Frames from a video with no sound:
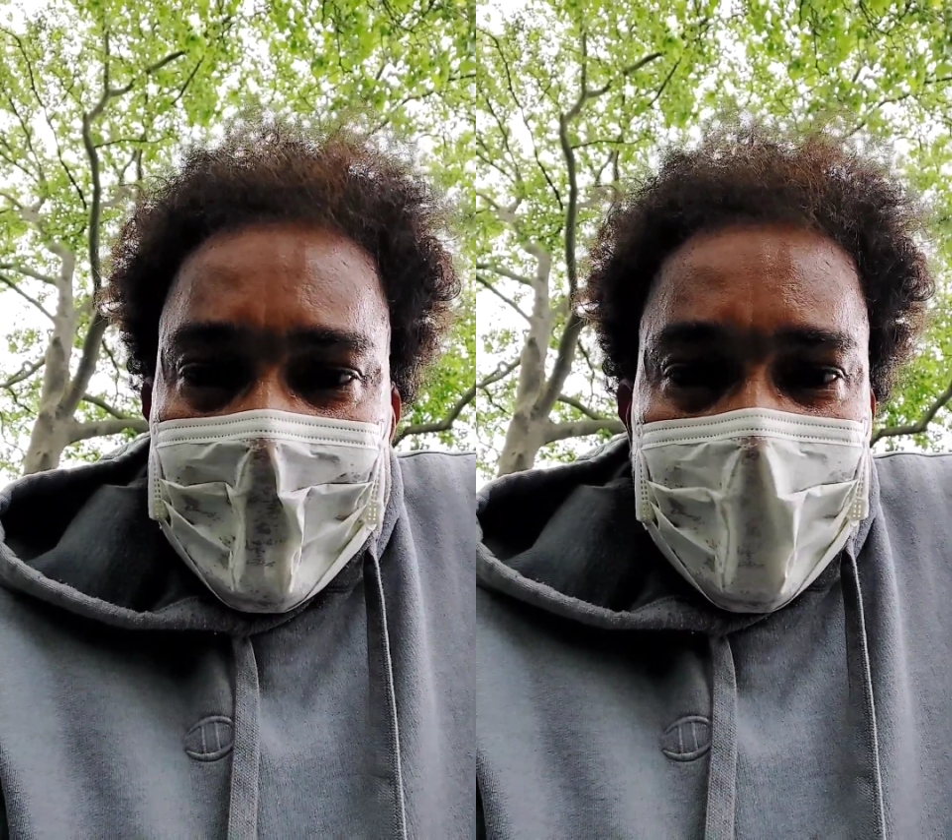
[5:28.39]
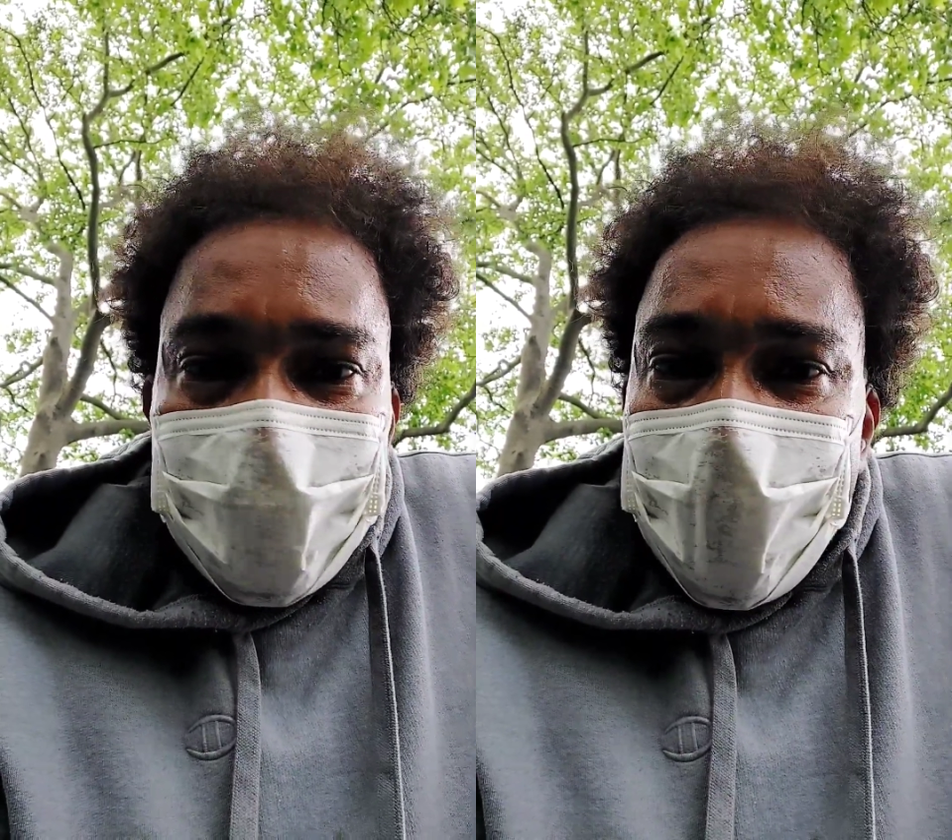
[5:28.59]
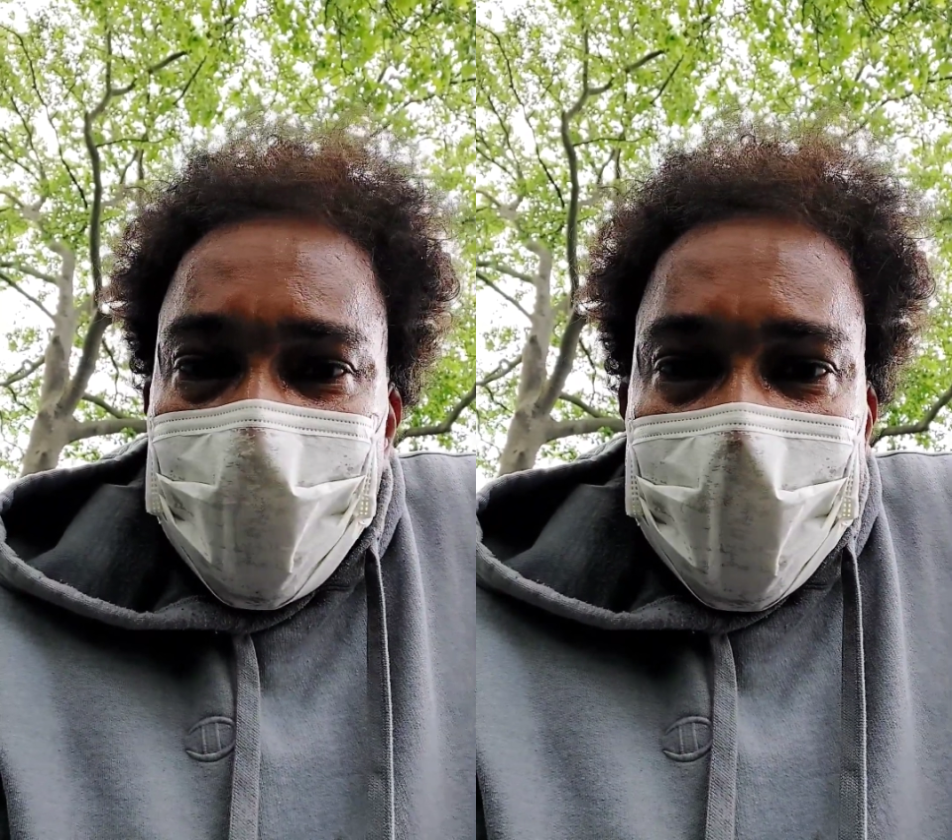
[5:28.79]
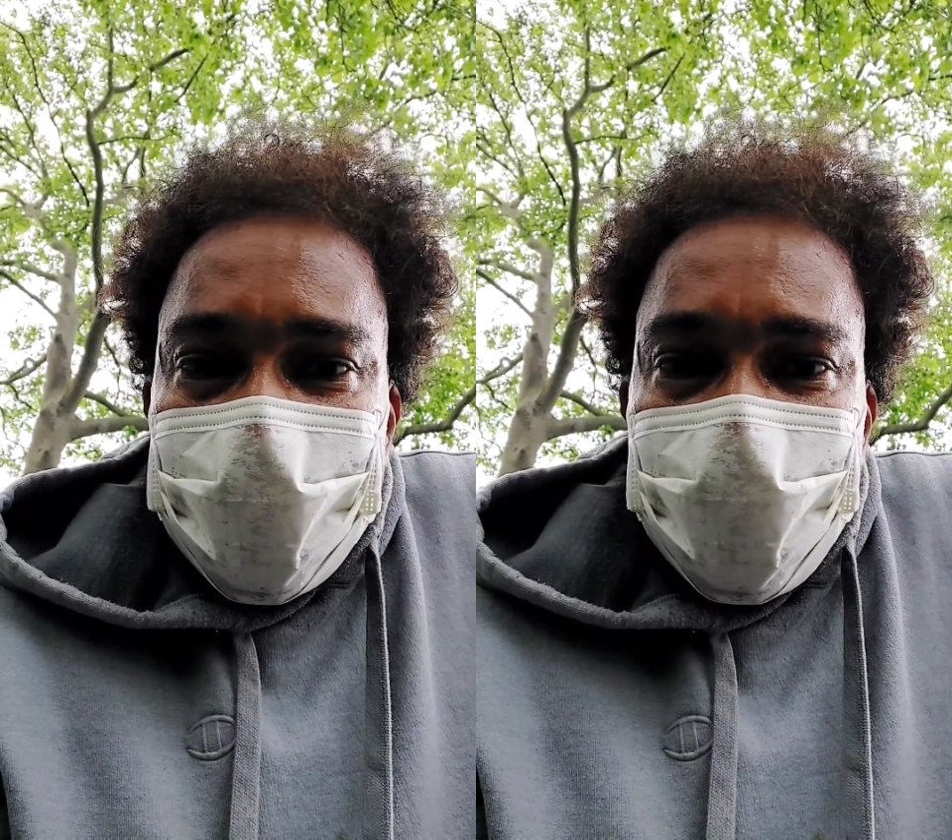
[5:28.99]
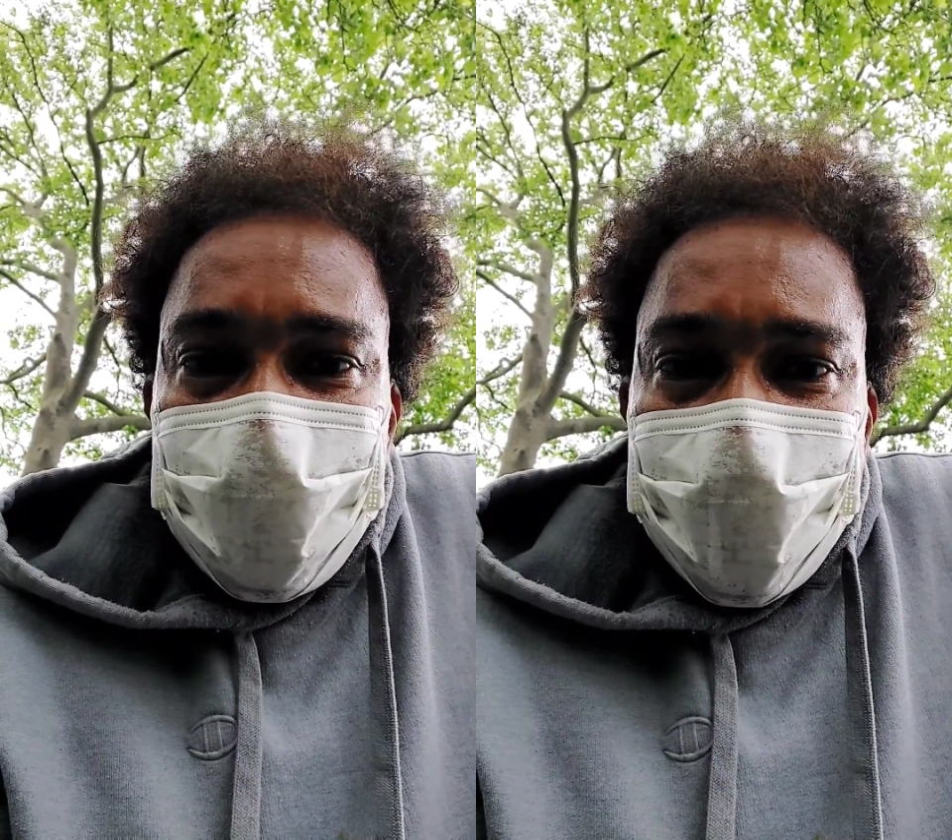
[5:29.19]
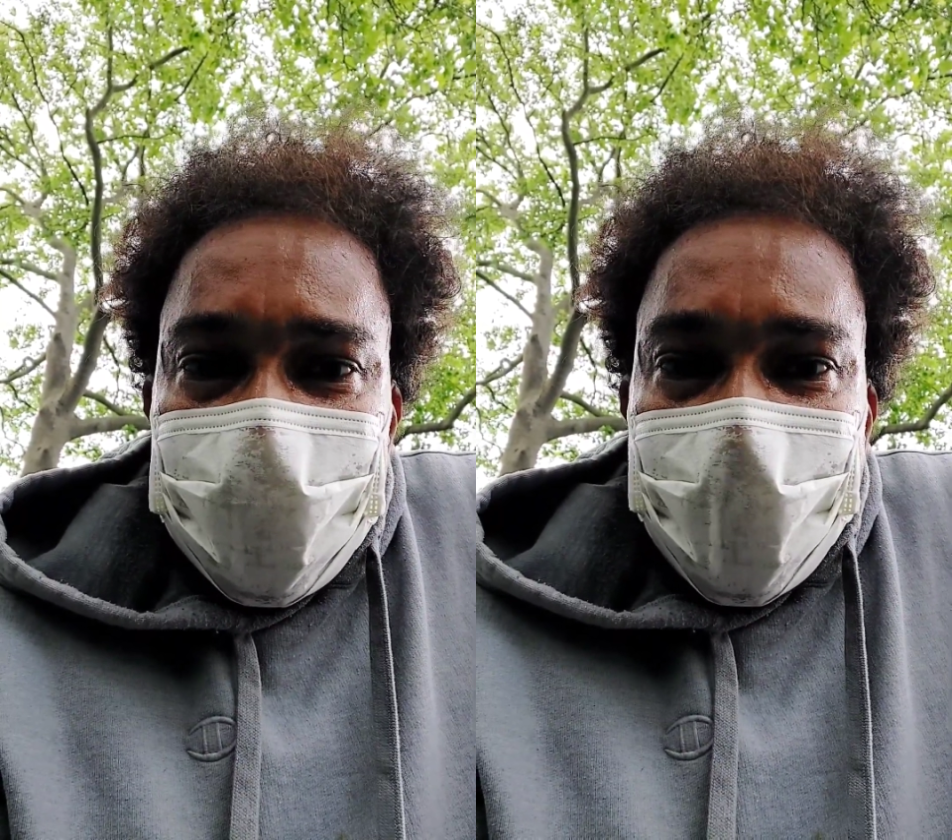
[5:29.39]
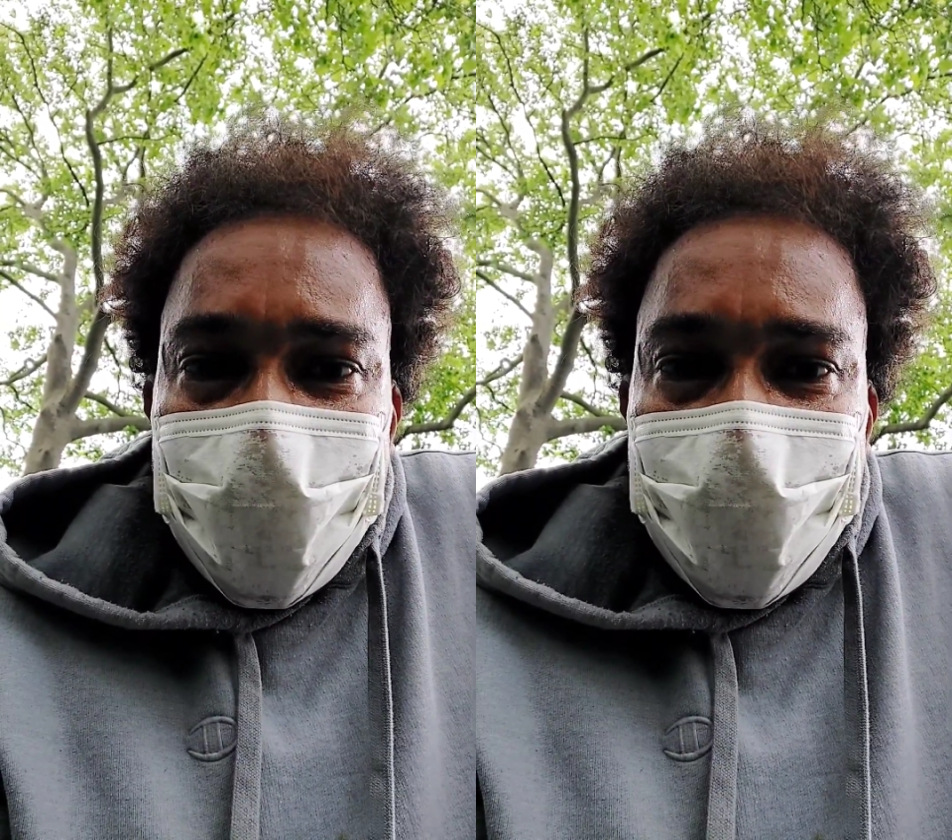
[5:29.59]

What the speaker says: that woman had to strip herself